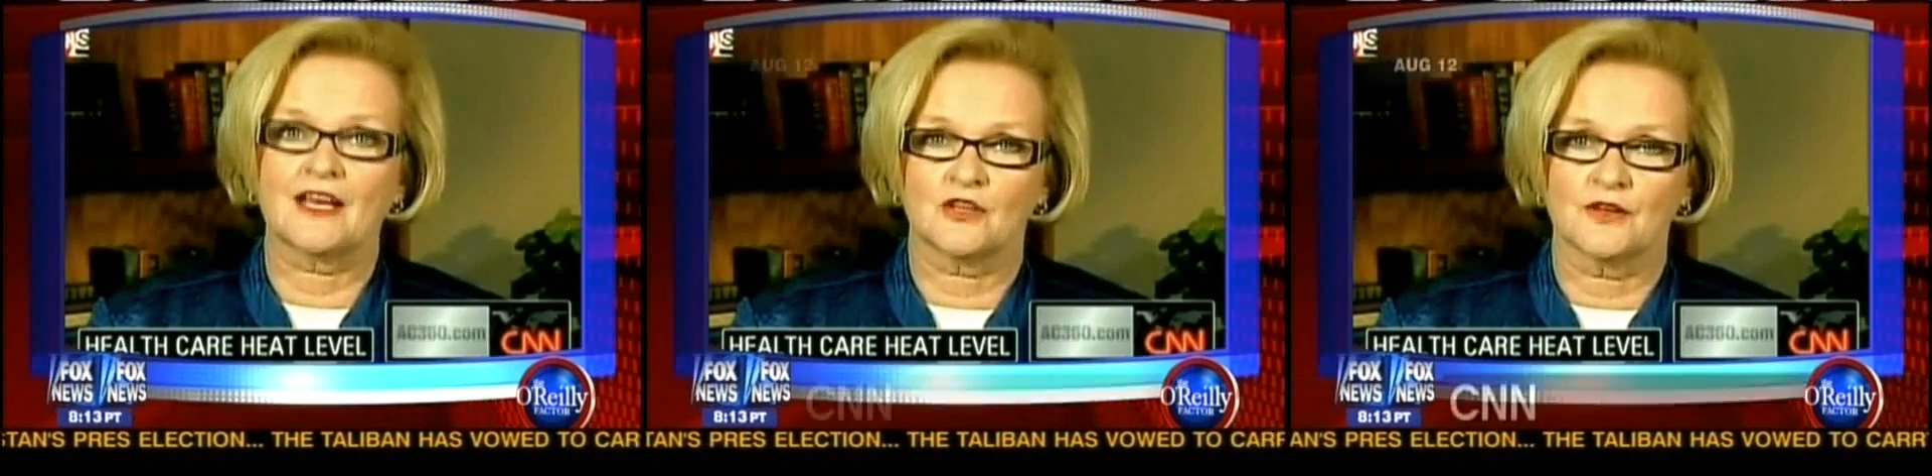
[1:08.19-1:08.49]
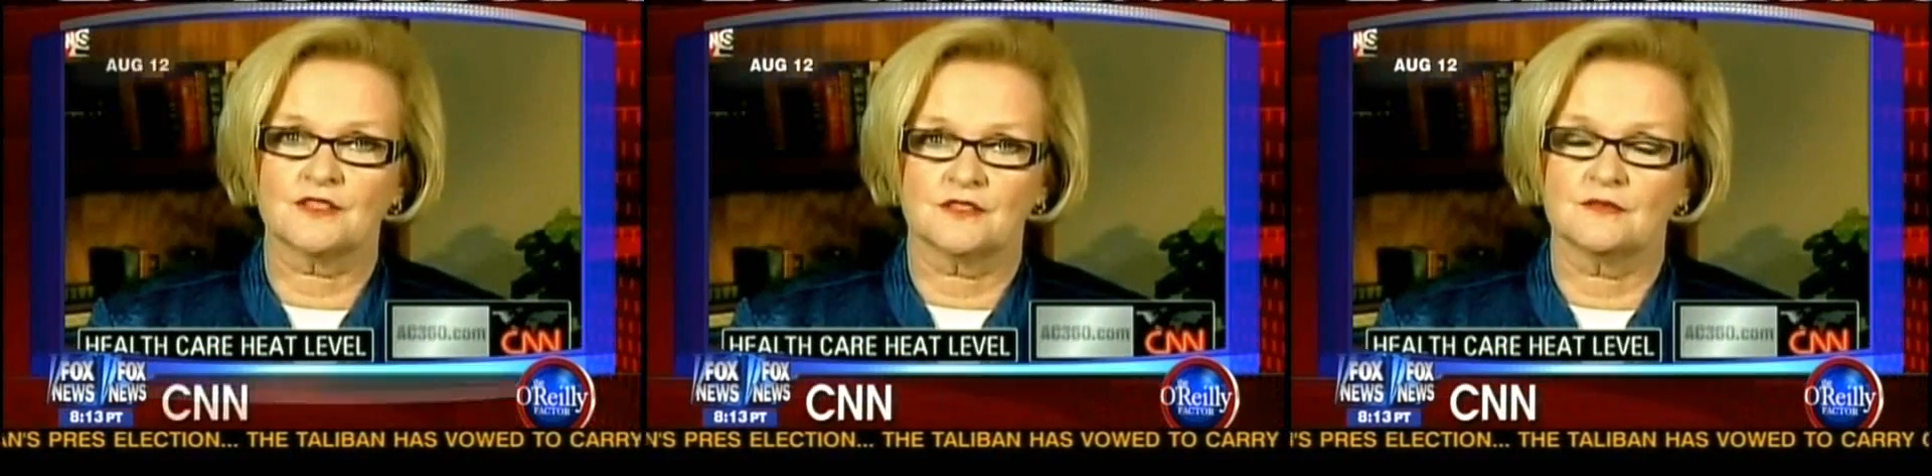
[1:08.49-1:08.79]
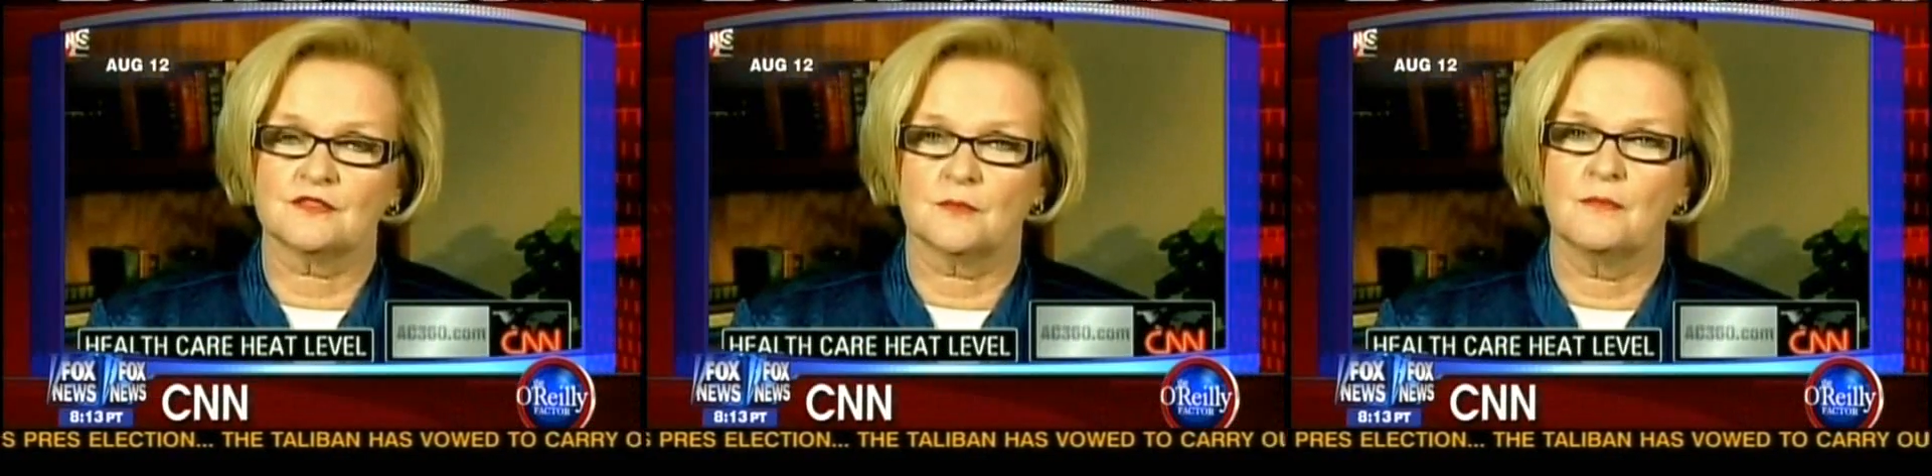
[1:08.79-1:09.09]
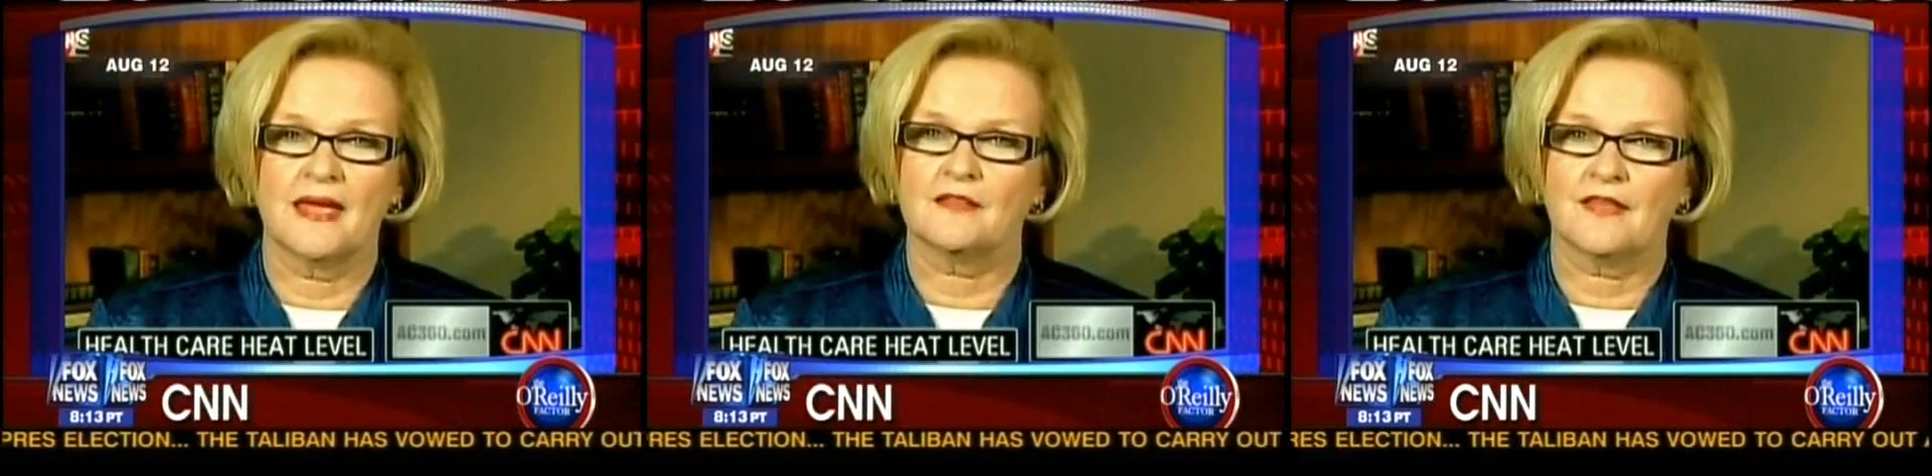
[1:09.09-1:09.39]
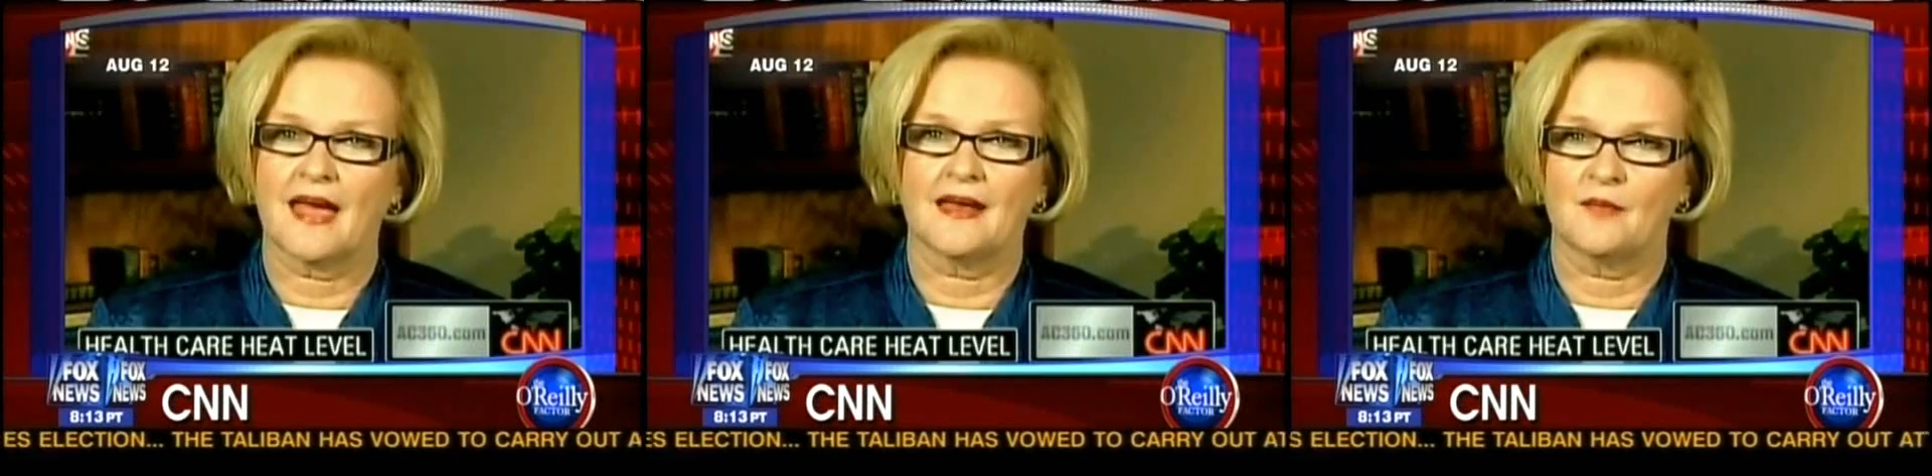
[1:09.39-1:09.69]
accurate to
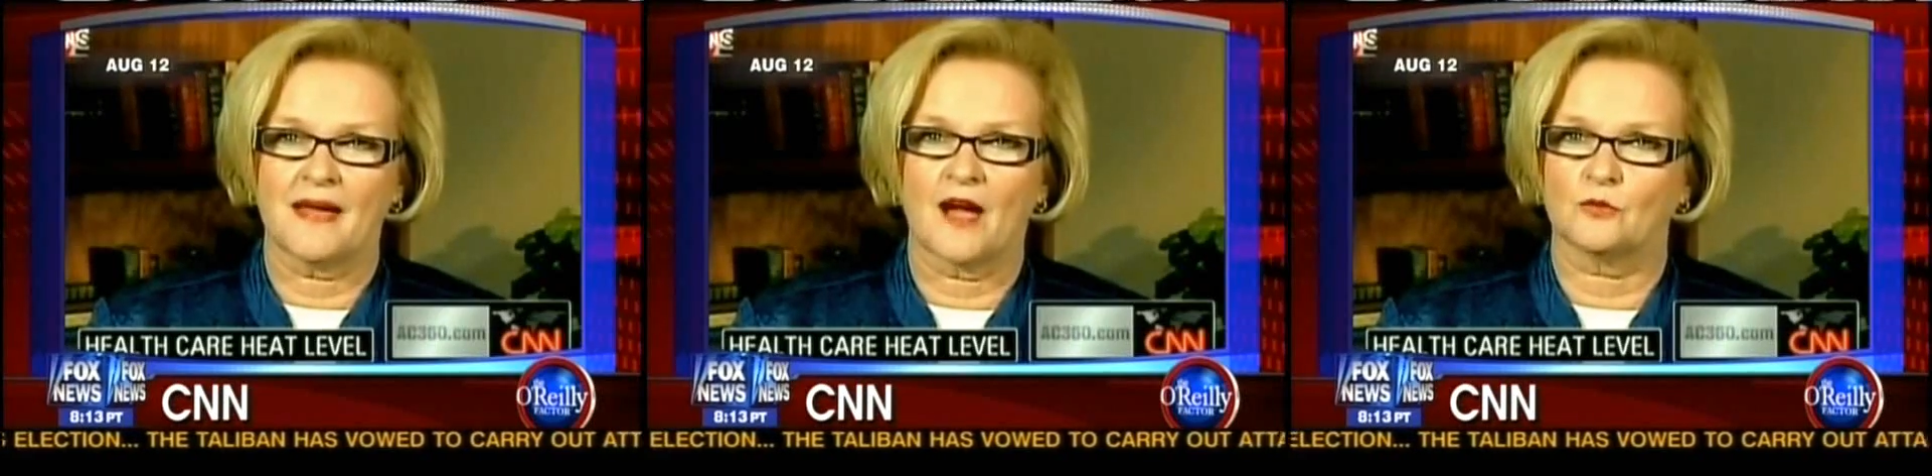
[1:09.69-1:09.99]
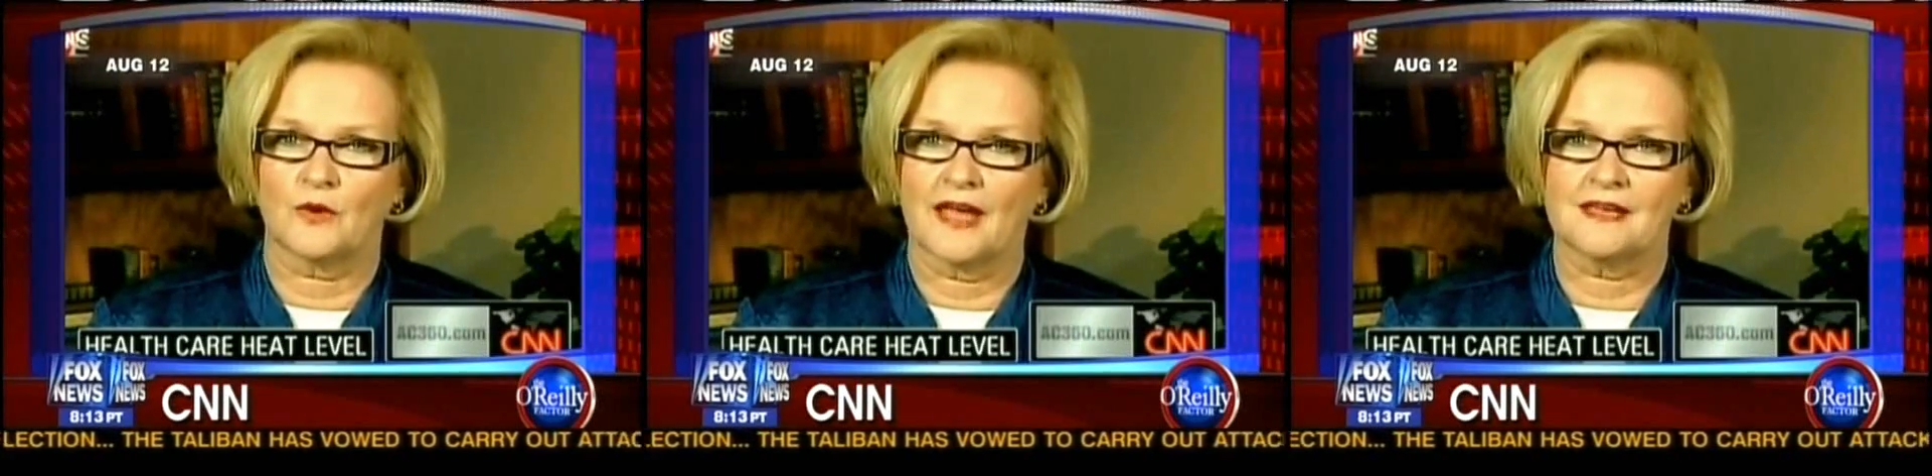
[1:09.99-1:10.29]
make that about